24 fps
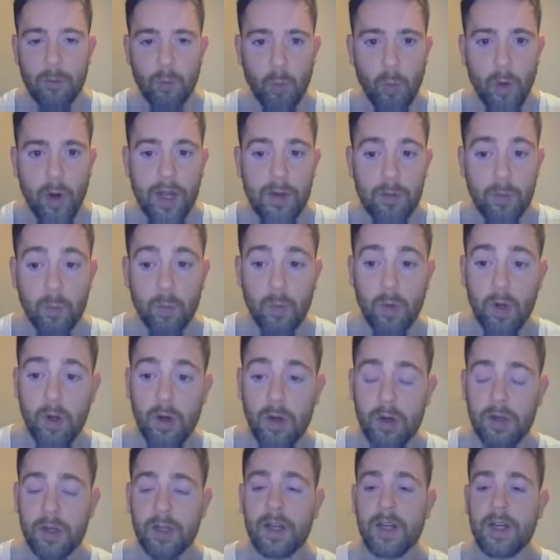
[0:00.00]
went
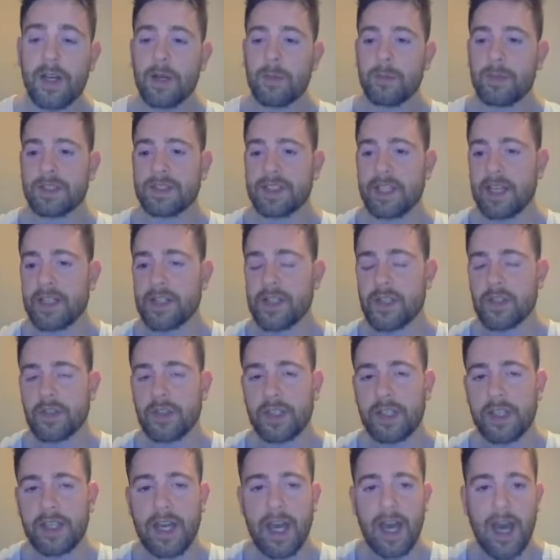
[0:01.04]
wrong,
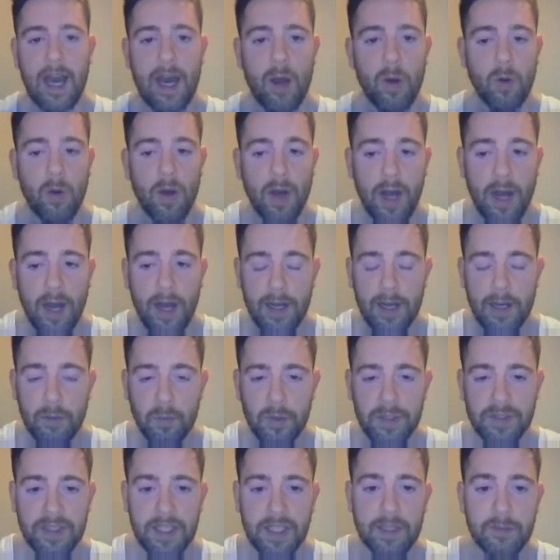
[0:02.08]
potentially how I
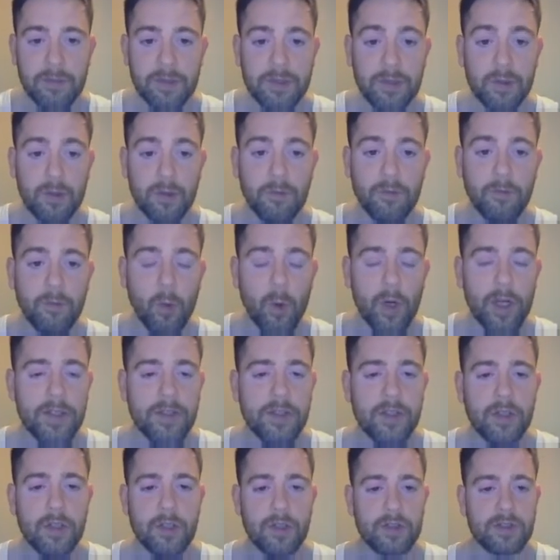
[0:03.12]
was able to avoid
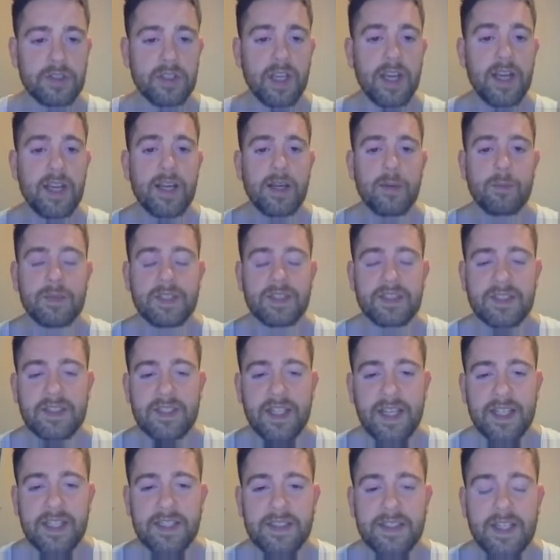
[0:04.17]
those
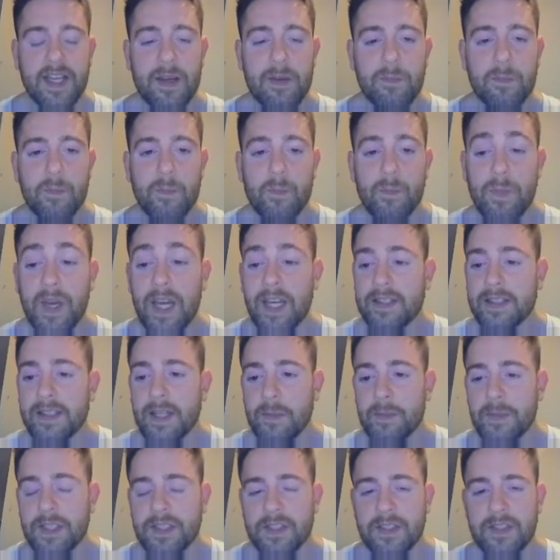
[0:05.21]
mistakes and make
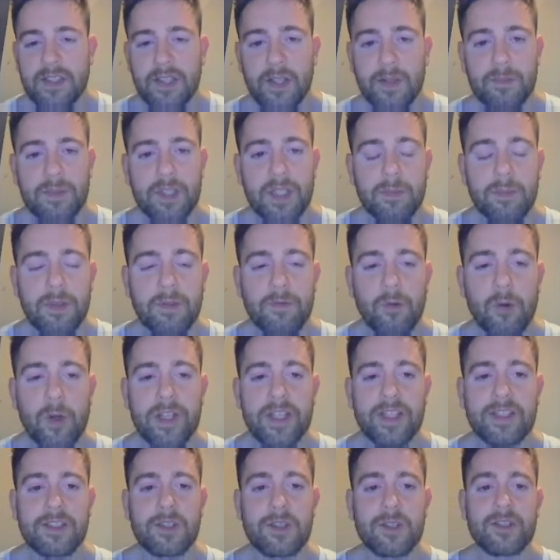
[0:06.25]
them into something before
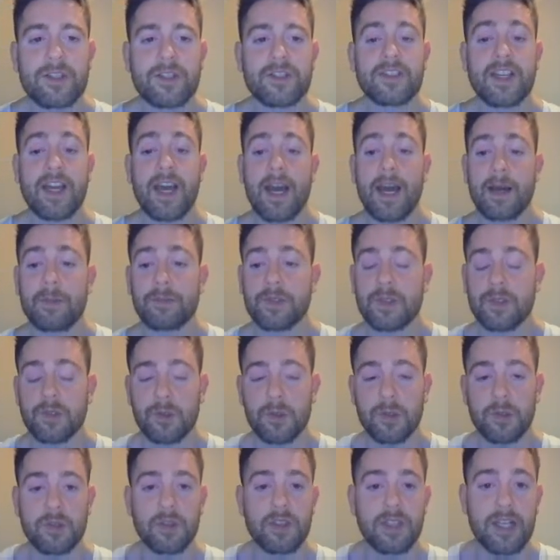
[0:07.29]
they turn into
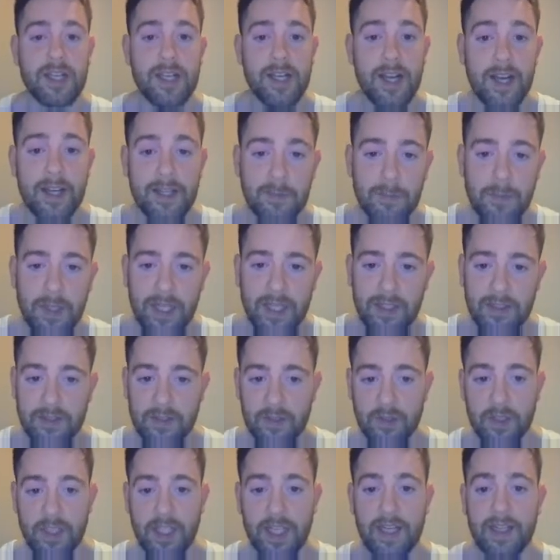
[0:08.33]
absolute nightmares,
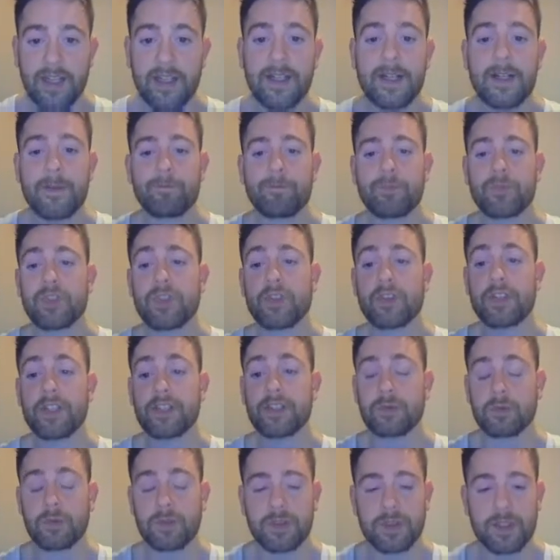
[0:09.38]
okay? So
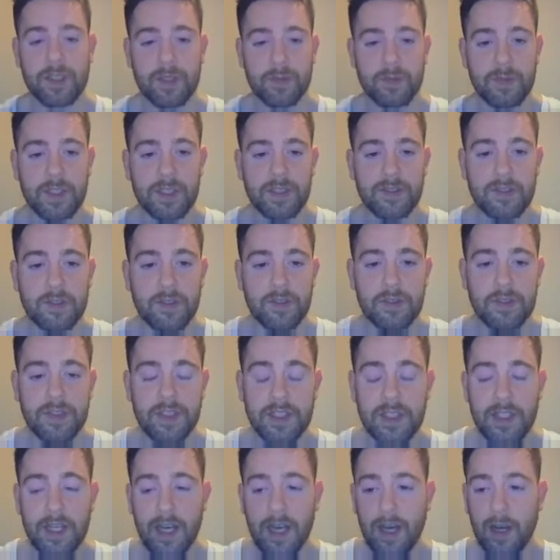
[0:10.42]
this one's going to be a
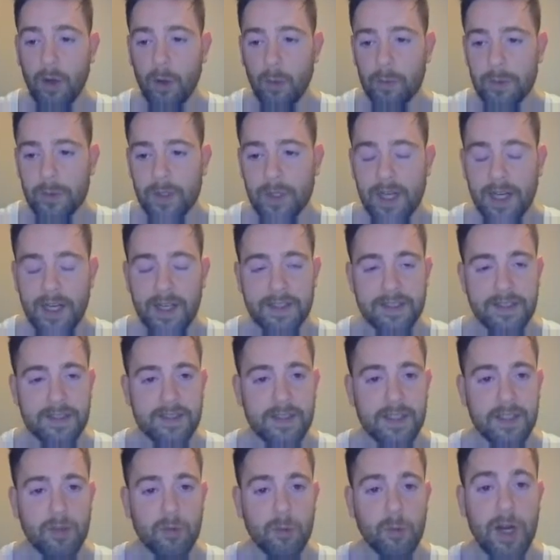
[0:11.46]
doozy. I hope you guys
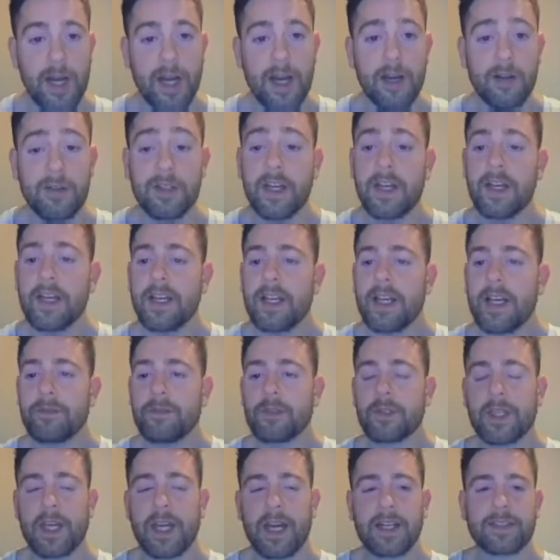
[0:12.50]
stick around. If you
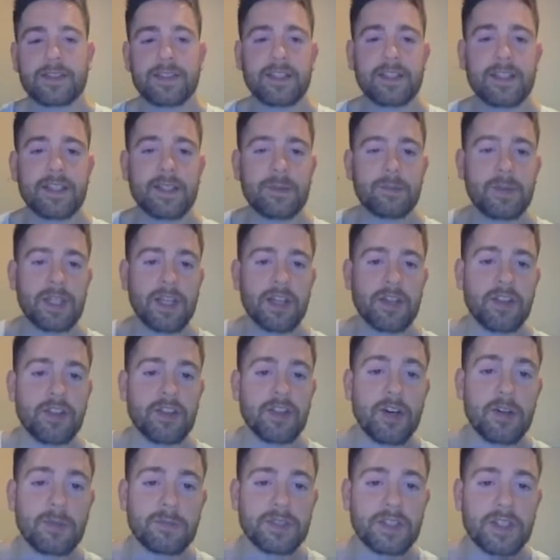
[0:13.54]
guys can give me a
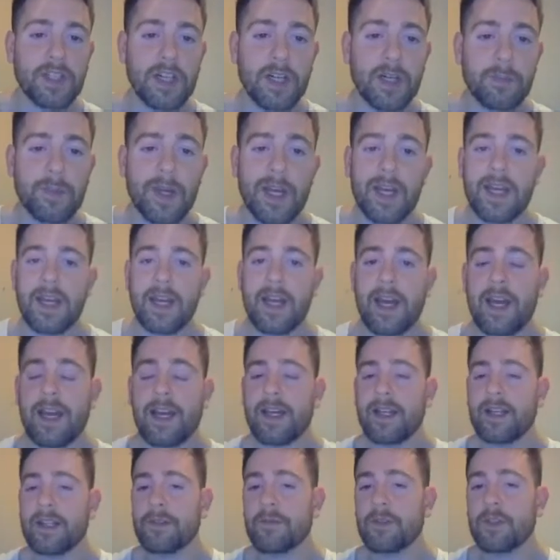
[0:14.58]
thumbs up,
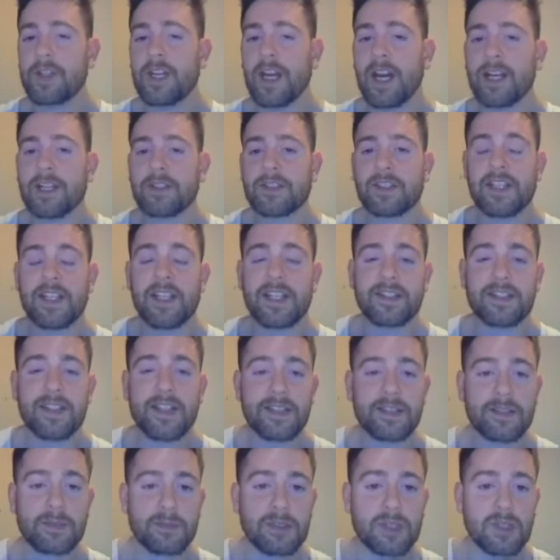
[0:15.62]
and if you guys could hit that
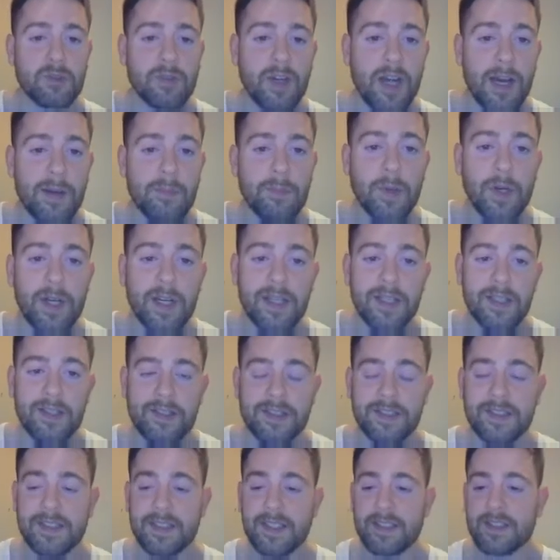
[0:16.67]
subscribe button,
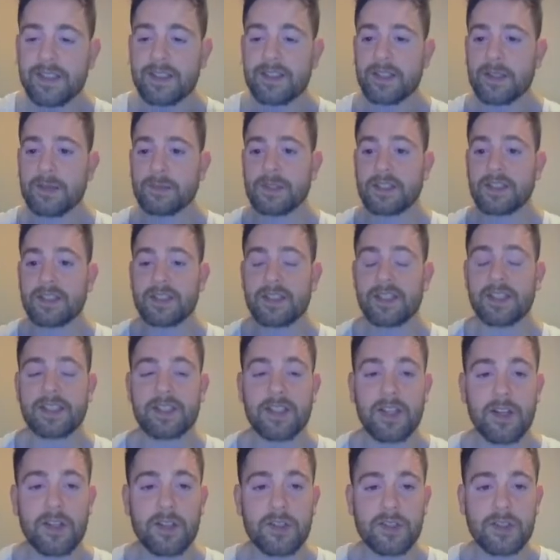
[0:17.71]
let's get this up to
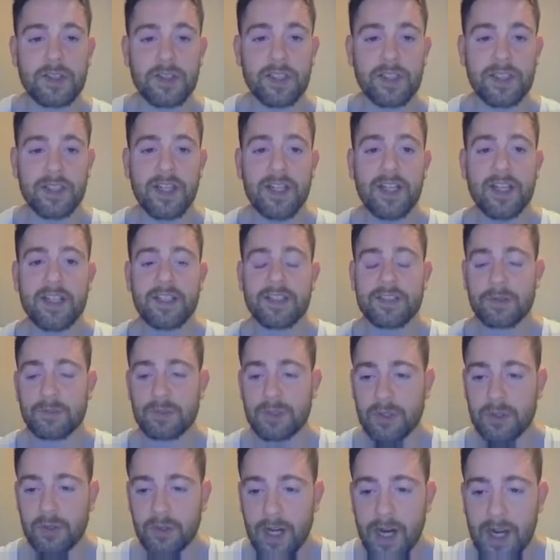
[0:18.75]
600
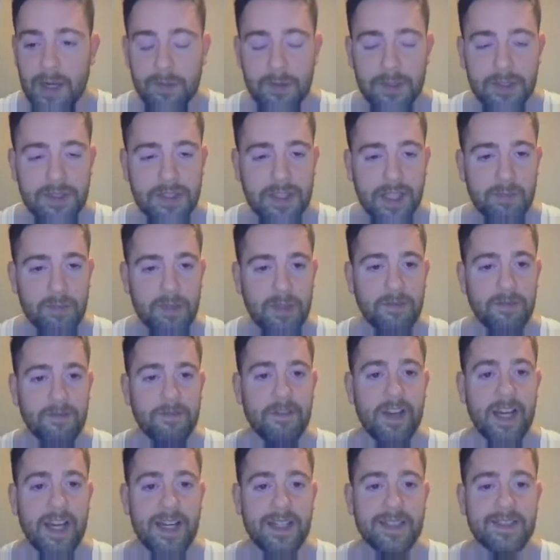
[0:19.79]
subscribers. That'd be
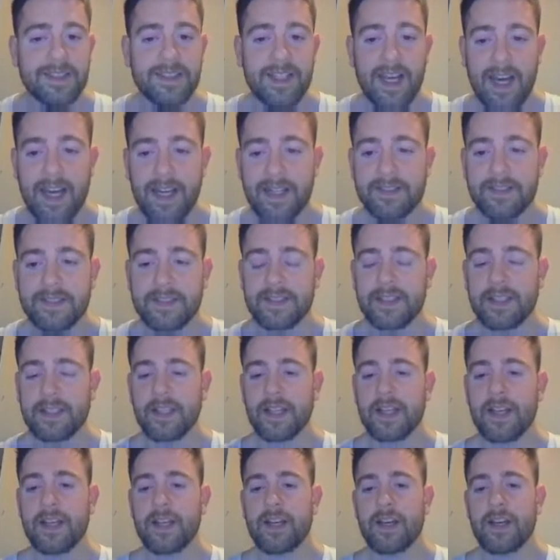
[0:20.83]
fantastic.